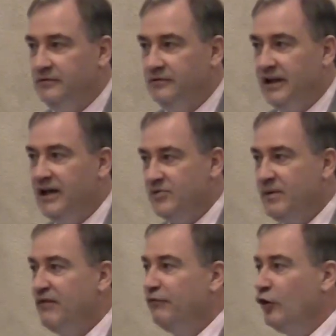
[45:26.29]
Let us
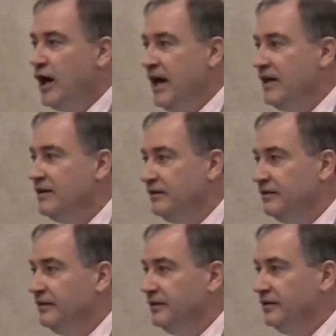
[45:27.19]
be afraid
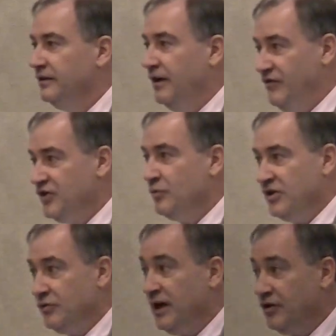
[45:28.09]
of this
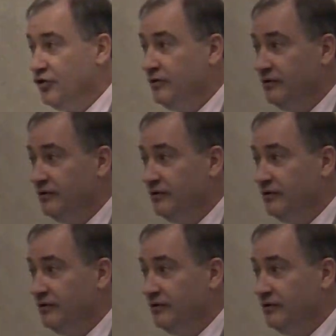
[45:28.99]
resurrection.